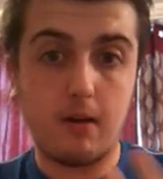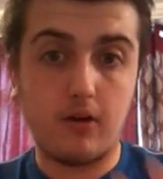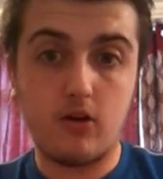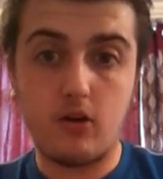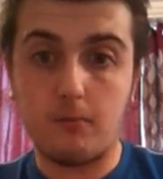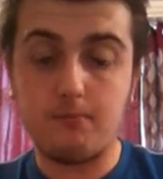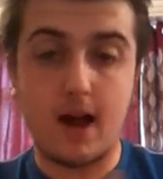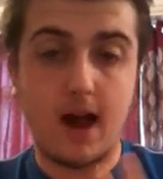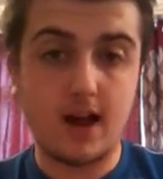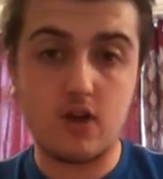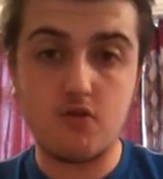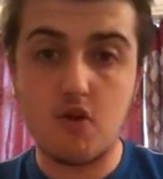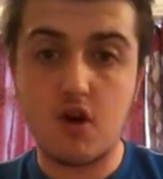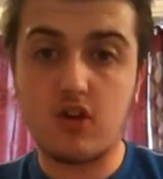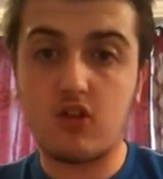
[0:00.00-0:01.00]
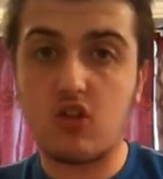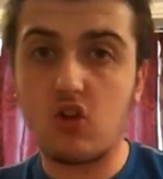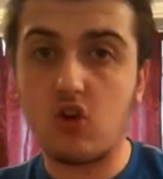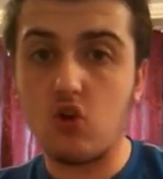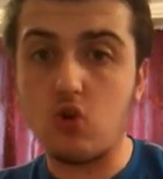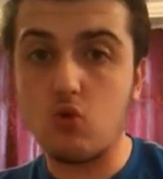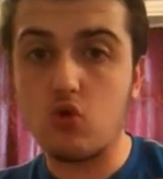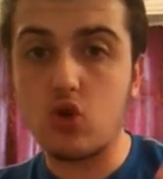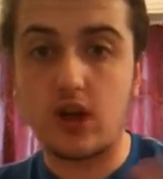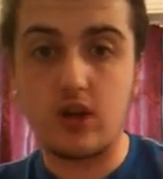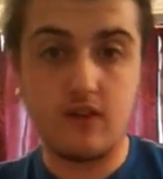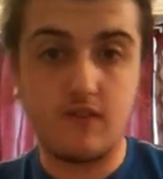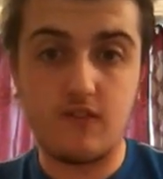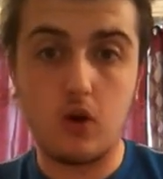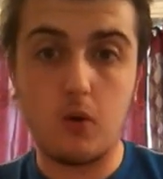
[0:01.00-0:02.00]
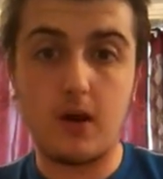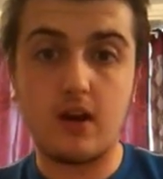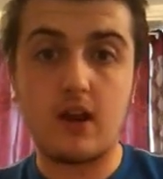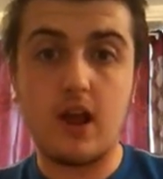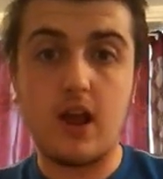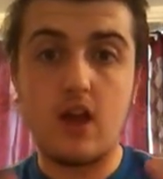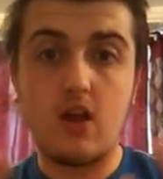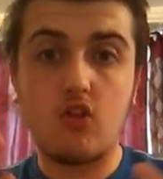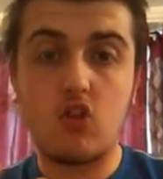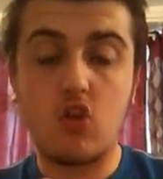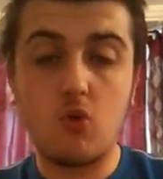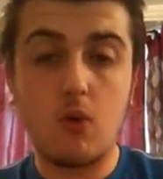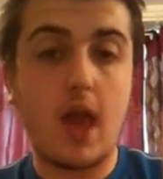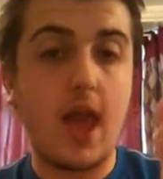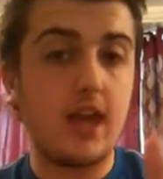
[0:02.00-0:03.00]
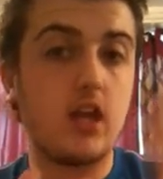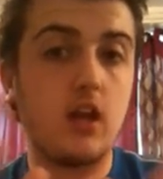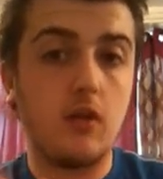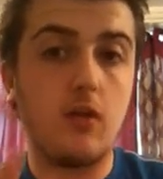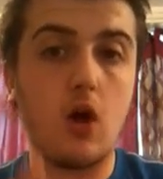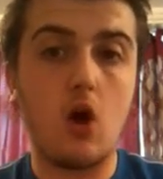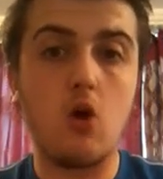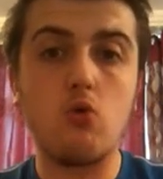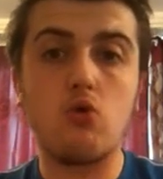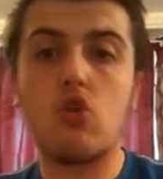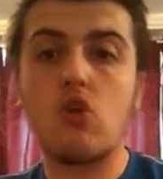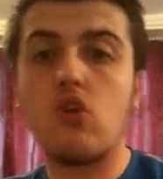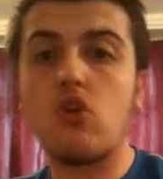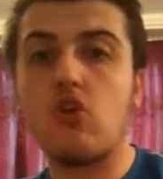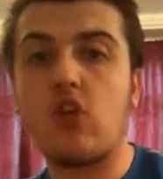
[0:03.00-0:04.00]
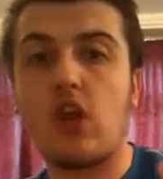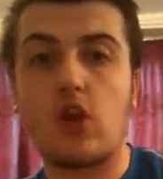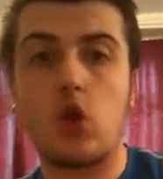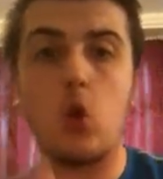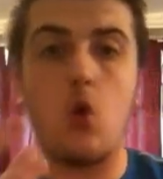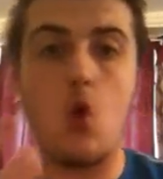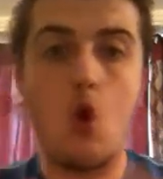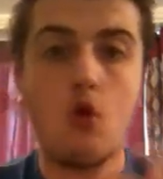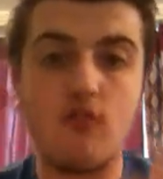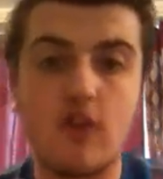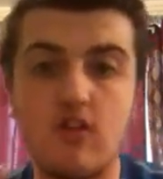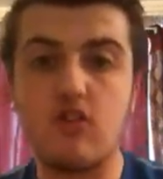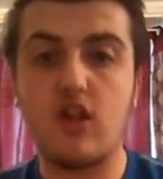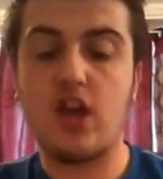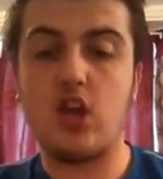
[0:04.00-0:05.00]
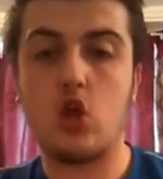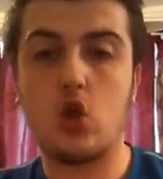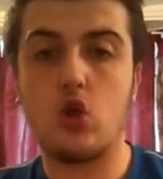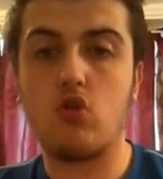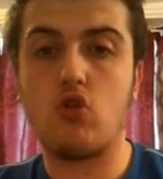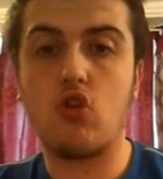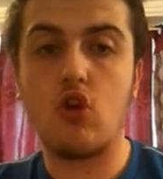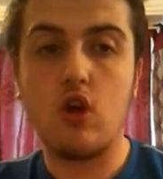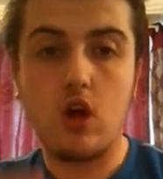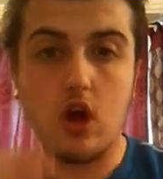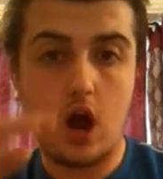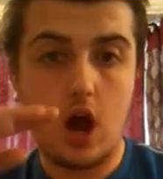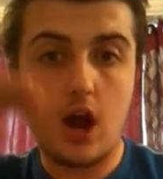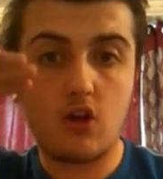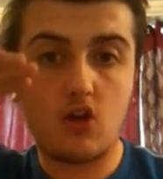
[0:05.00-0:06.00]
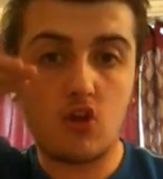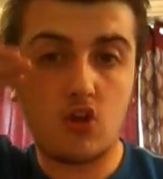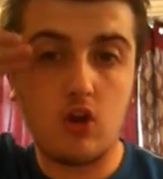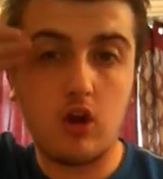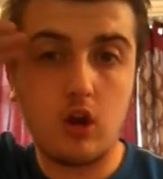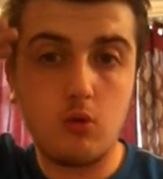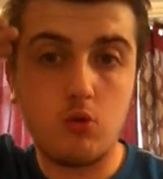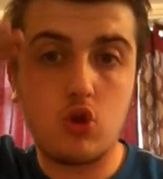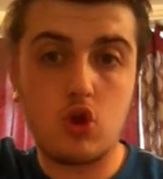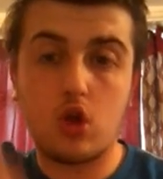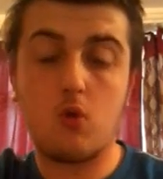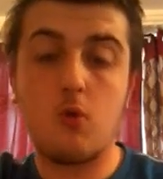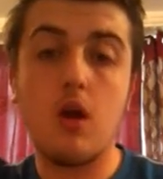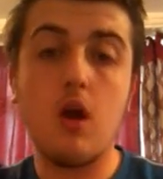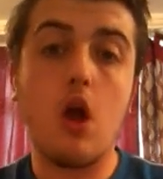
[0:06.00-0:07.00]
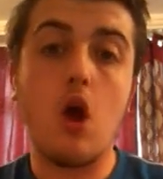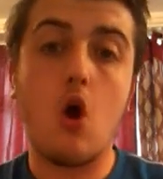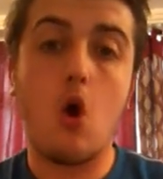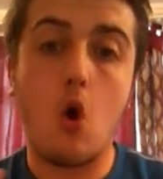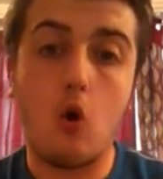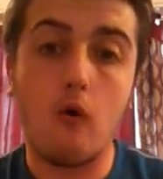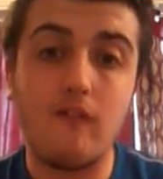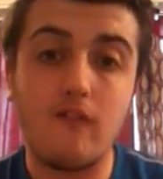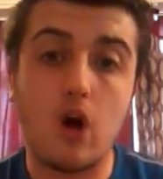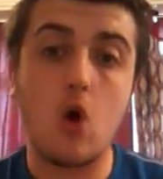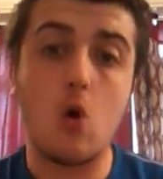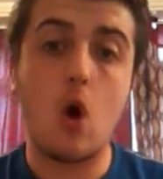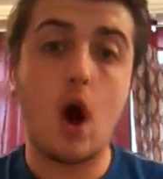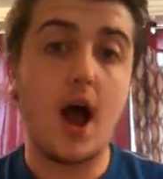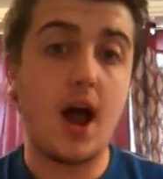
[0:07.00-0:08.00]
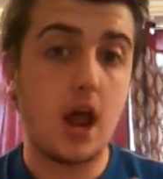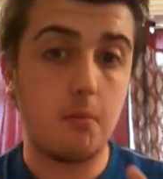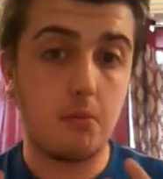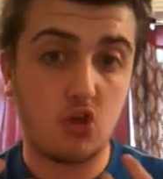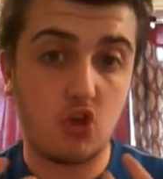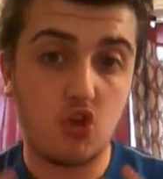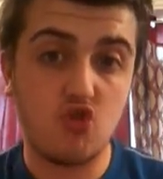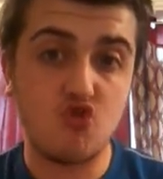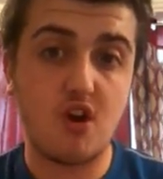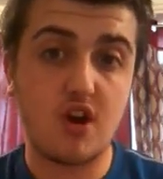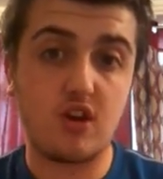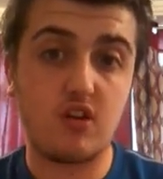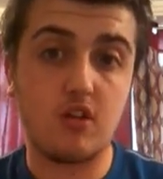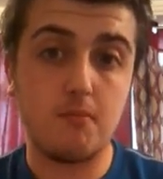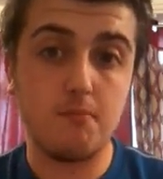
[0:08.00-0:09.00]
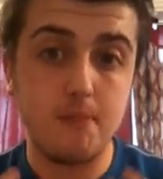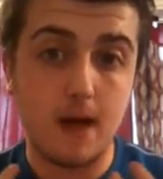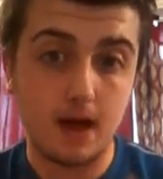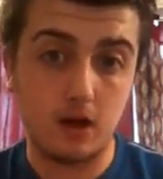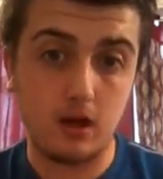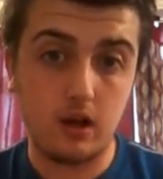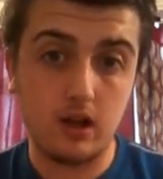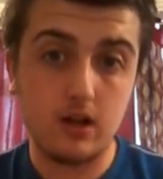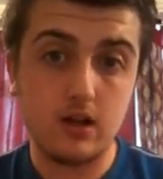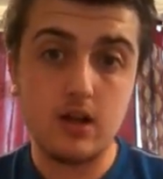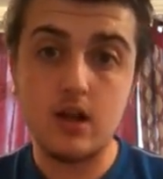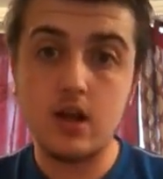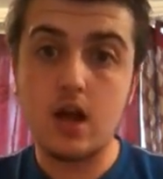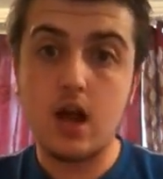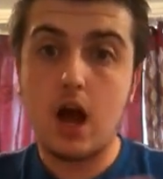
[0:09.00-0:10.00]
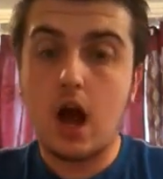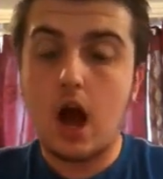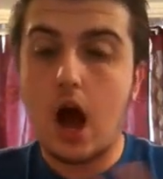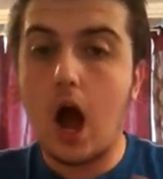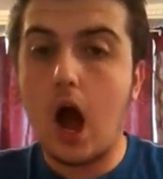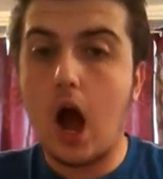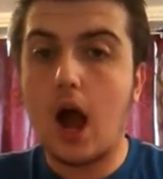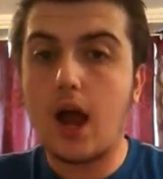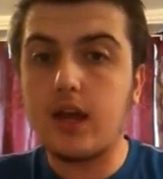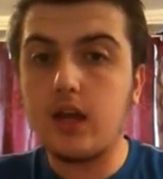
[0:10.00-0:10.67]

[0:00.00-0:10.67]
non-binary, to gender fluid, to any of those sexual orientations, I salute you. although I am a straight male, I